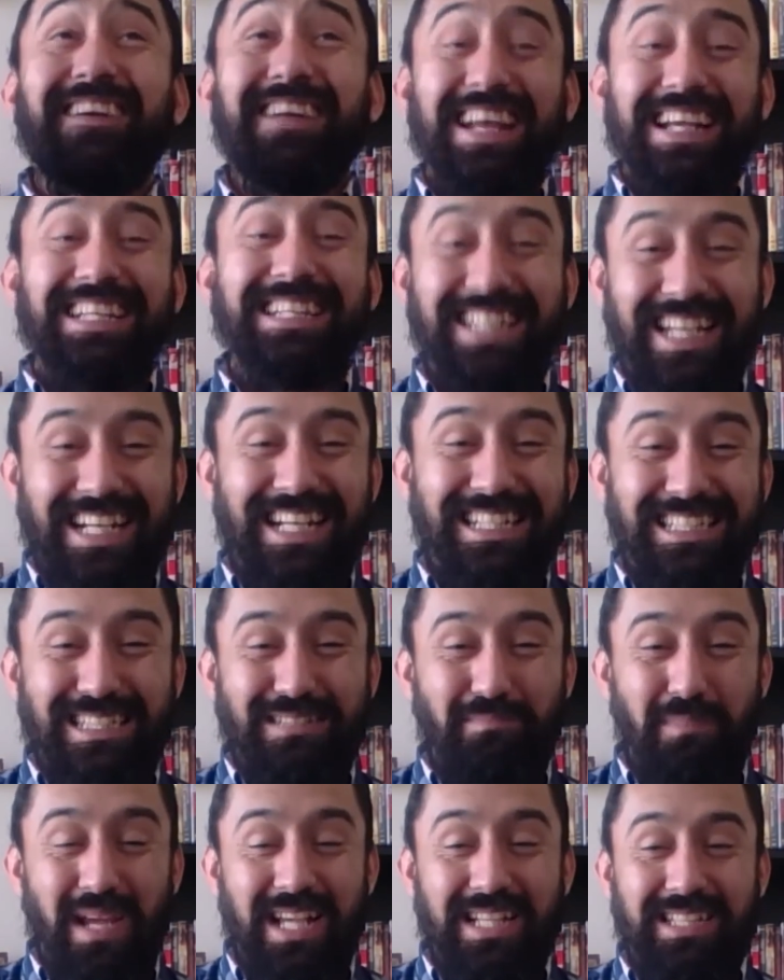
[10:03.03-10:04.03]
as shit in
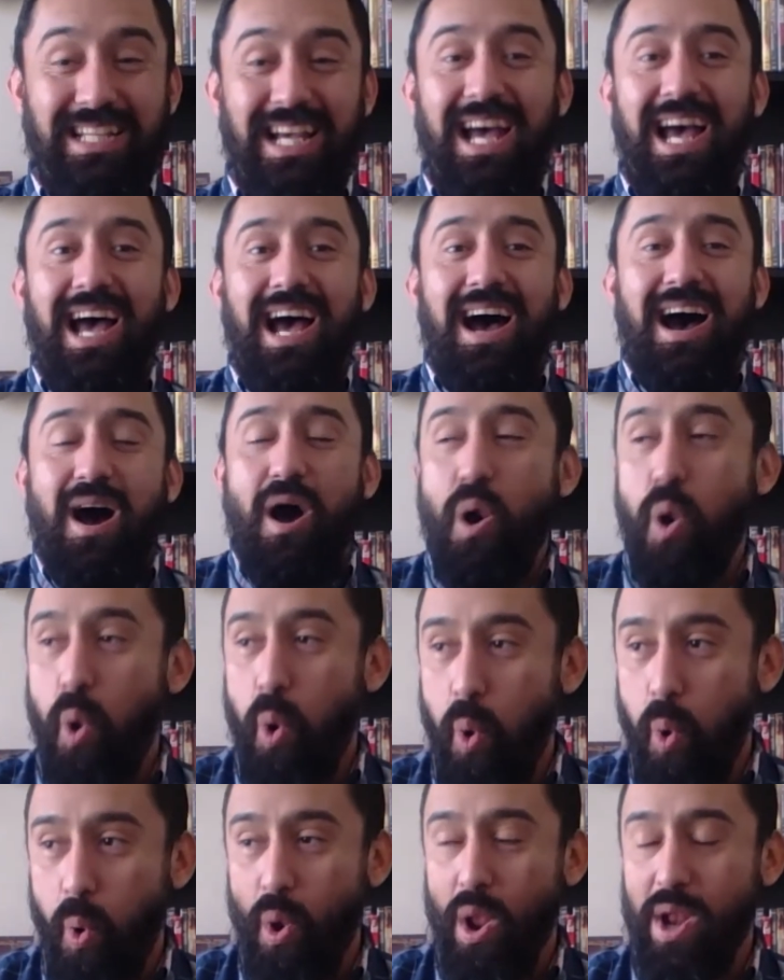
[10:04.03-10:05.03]
space.
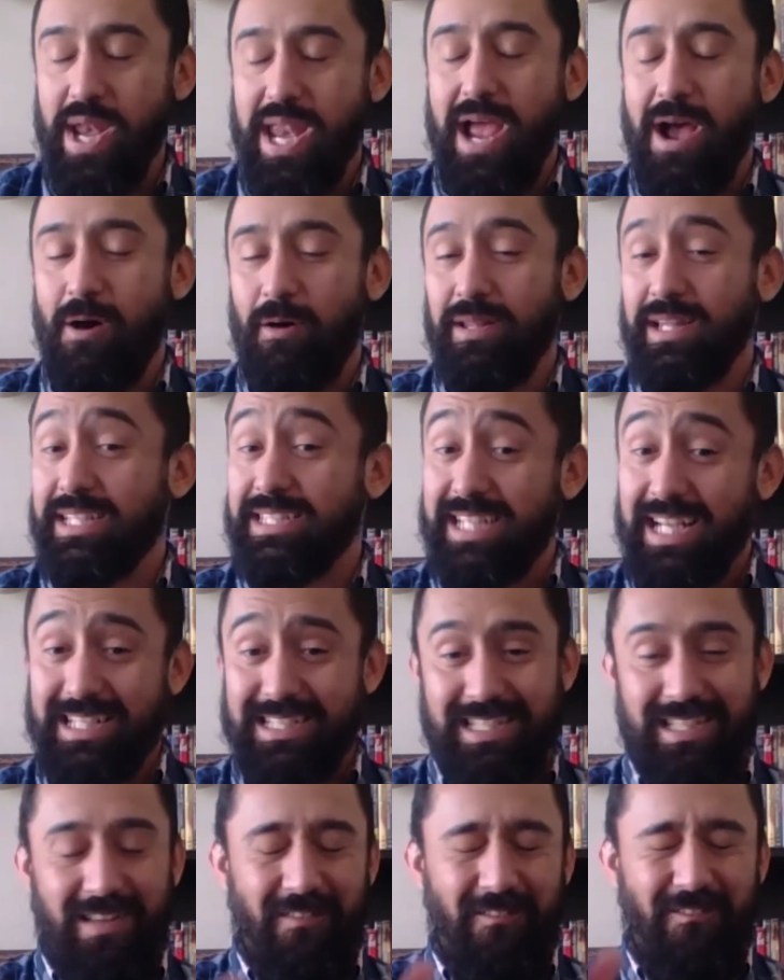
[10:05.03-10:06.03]
Now let's get
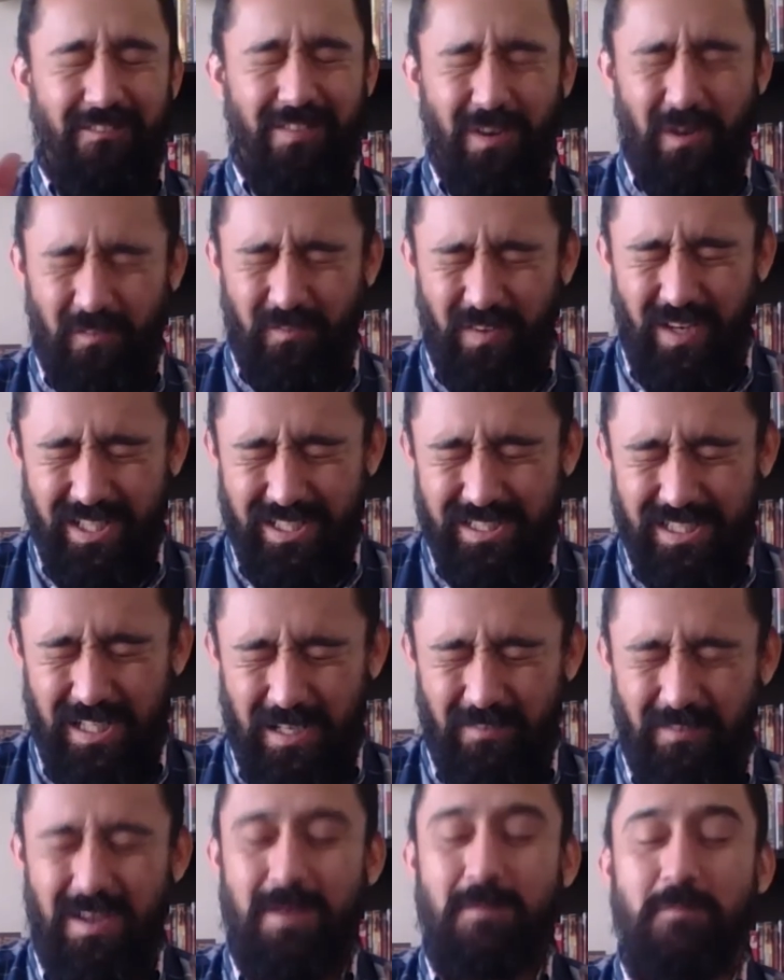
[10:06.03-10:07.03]
to the real fun
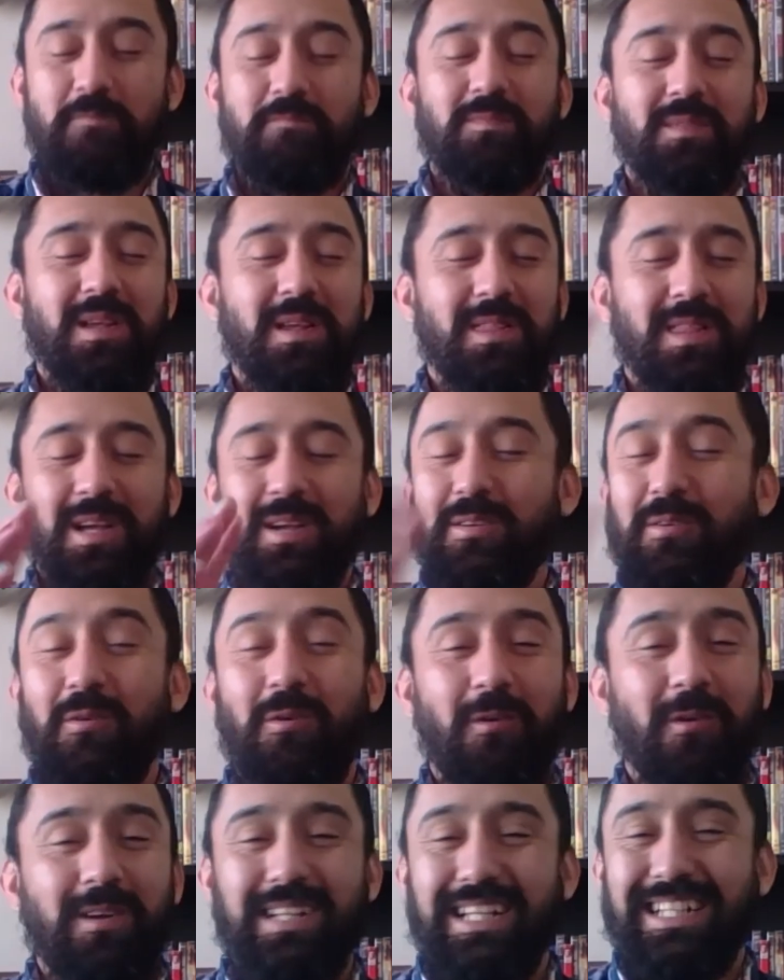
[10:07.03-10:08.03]
stuff. the
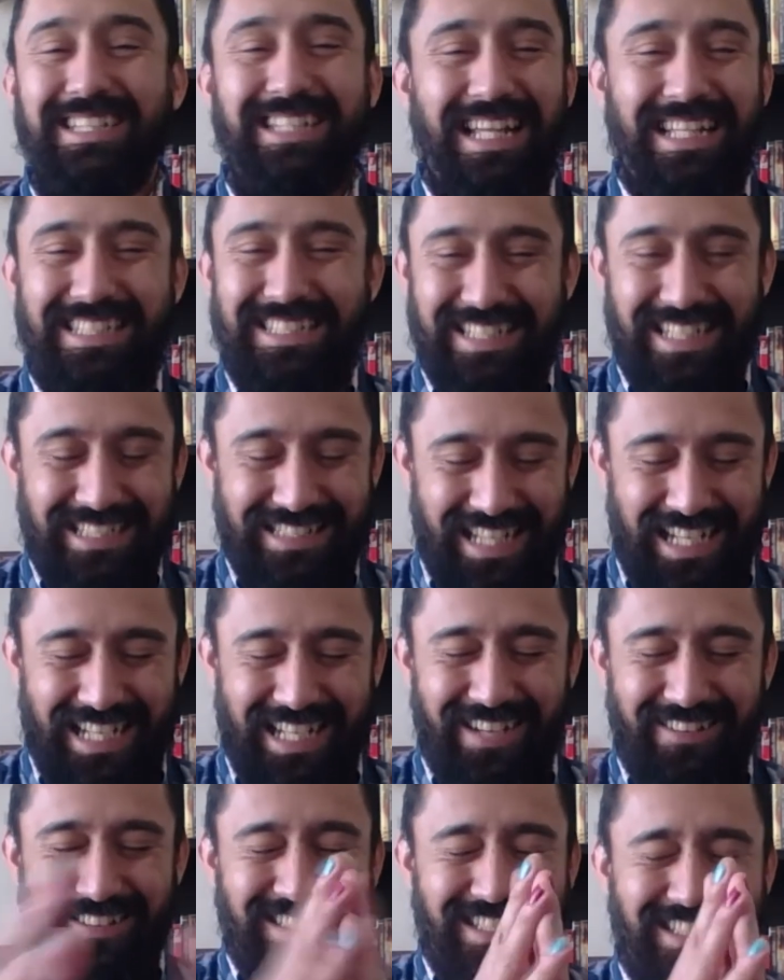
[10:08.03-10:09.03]
gore and the death scenes. Like,
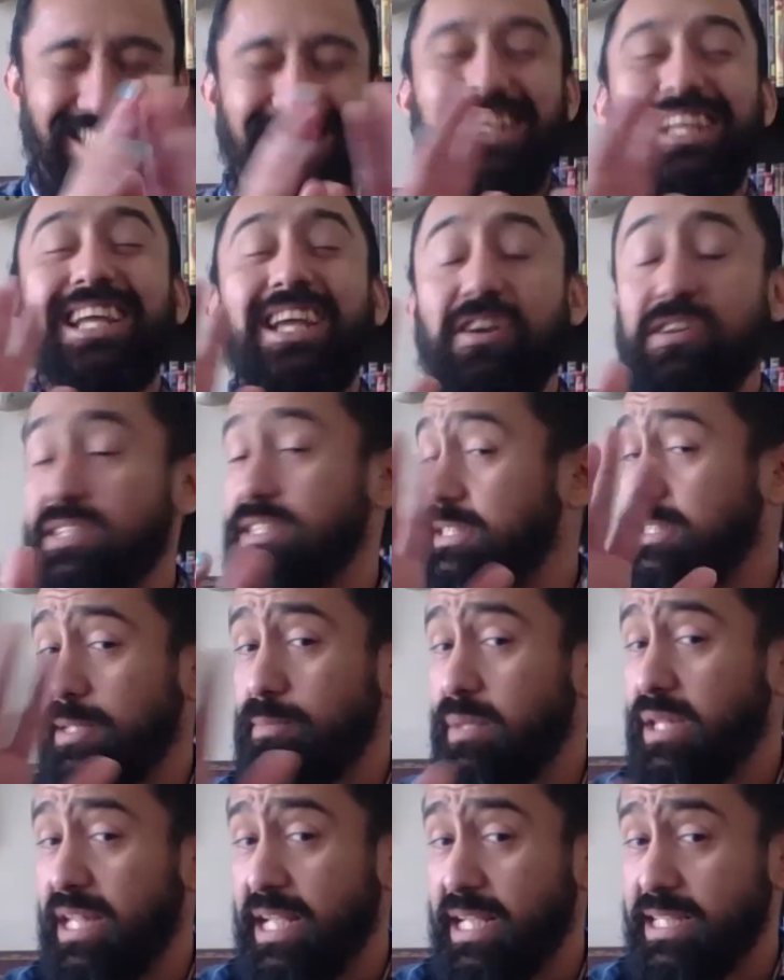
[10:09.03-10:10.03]
here's some
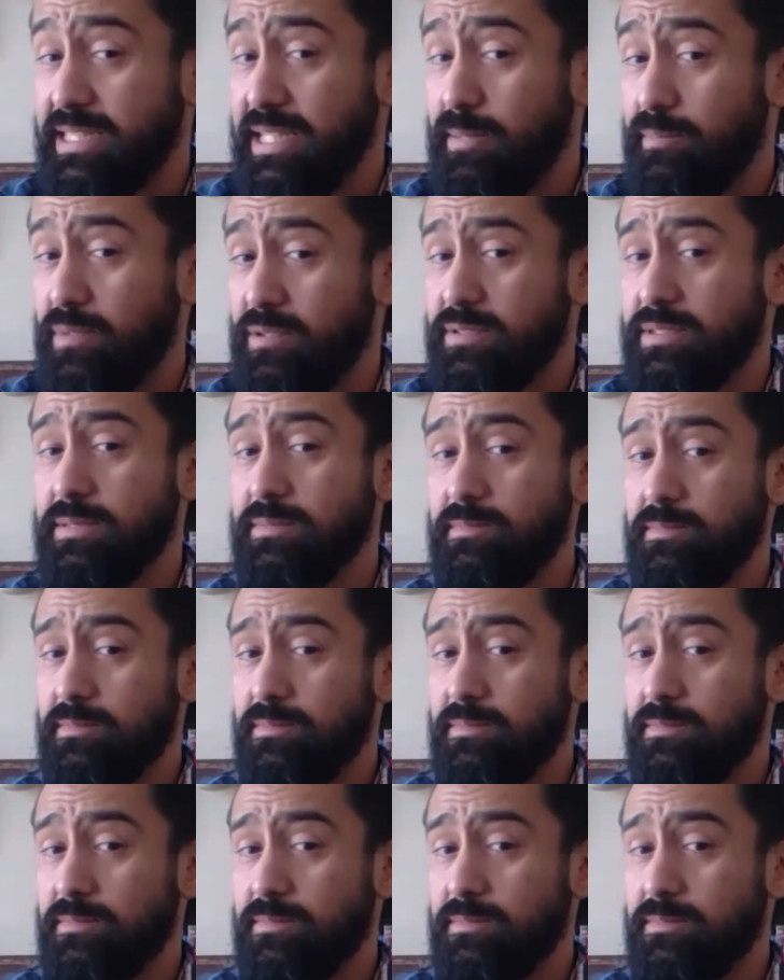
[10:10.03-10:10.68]
of the examples.